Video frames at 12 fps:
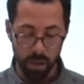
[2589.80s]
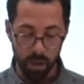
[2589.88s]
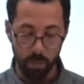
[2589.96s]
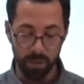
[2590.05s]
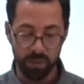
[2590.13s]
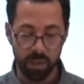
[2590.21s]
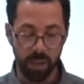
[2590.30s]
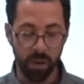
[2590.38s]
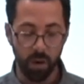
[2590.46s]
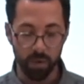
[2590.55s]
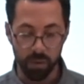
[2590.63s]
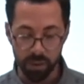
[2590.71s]
We see
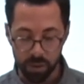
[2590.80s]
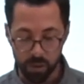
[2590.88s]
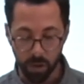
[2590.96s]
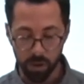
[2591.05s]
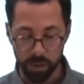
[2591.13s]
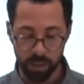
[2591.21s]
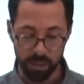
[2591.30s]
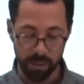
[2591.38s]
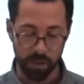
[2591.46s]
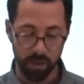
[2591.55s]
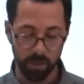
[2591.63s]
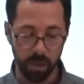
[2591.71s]
this darkness
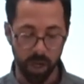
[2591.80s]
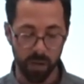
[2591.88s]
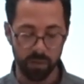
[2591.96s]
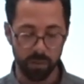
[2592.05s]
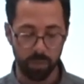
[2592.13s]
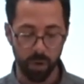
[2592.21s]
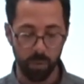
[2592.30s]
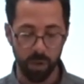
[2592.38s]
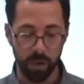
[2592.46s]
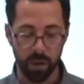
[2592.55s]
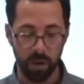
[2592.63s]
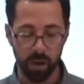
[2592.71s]
in our lives, but we
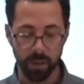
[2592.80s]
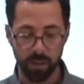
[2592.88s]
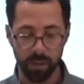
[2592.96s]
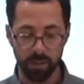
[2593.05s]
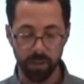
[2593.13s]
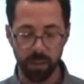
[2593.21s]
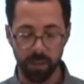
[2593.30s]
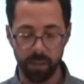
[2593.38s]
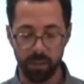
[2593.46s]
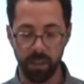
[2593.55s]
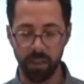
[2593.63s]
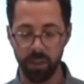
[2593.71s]
constantly
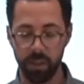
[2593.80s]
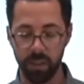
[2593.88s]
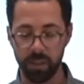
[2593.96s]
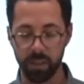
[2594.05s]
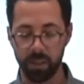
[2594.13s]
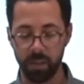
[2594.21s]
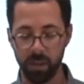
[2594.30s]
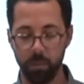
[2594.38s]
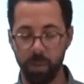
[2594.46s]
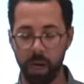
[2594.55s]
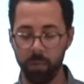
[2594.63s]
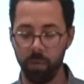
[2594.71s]
see Jesus in the
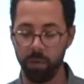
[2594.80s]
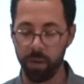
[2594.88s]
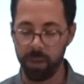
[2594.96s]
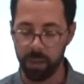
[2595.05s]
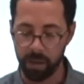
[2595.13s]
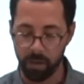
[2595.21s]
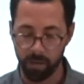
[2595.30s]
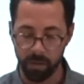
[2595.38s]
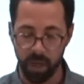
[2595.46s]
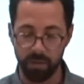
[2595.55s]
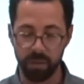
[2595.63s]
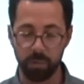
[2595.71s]
Bible and in our
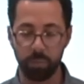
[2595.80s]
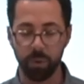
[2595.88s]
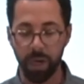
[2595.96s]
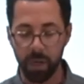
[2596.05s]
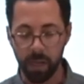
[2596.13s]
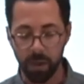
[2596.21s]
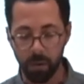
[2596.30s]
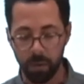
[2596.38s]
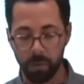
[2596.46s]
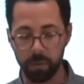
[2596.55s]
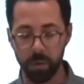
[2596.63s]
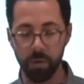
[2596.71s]
lives breaking
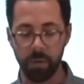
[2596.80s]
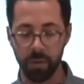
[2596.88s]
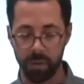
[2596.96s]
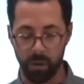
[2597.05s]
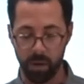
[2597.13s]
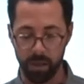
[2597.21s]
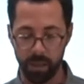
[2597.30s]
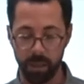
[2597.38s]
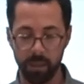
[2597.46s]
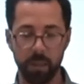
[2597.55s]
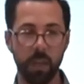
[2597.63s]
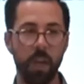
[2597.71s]
through the
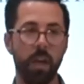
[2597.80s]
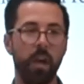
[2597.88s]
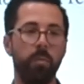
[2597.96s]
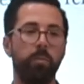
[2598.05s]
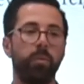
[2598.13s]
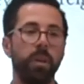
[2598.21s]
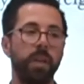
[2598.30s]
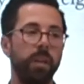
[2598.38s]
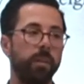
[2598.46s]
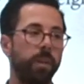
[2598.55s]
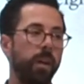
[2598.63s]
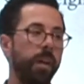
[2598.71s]
darkness and
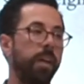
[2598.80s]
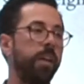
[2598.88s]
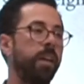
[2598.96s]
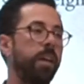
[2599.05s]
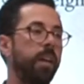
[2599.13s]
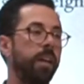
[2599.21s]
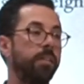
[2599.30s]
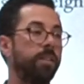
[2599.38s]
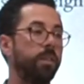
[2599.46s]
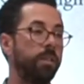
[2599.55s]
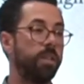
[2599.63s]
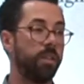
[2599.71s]
bringing light
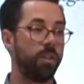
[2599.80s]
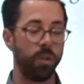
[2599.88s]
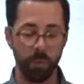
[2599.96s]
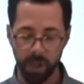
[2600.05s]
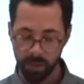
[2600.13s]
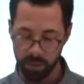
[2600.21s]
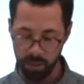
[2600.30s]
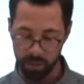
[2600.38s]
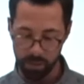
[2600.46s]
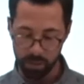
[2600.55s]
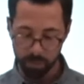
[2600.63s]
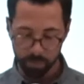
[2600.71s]
into
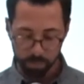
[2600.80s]
situations.